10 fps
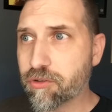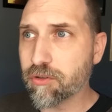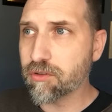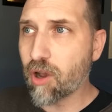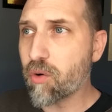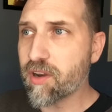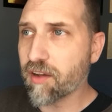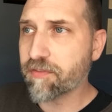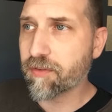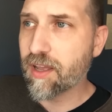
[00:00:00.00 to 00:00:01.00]
you'll know
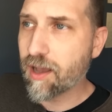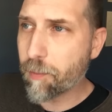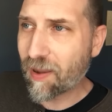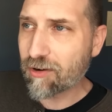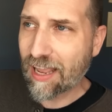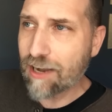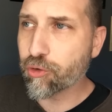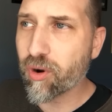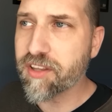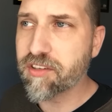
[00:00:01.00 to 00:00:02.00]
enough about
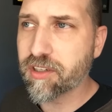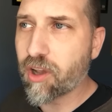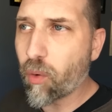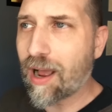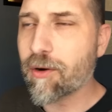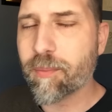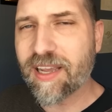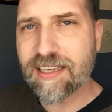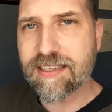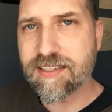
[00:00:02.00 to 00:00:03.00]
Android to go out and
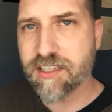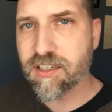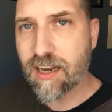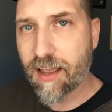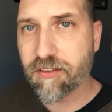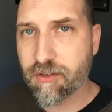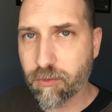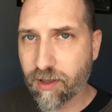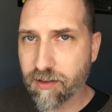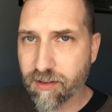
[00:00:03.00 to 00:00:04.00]
make a decision as to
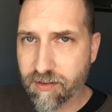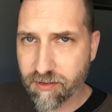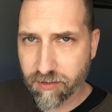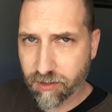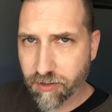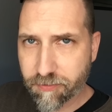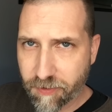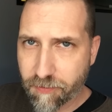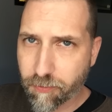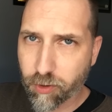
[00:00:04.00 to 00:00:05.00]
whether this is a good
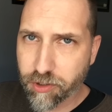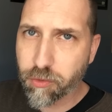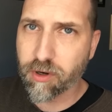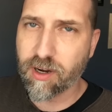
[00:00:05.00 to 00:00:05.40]
fit for you or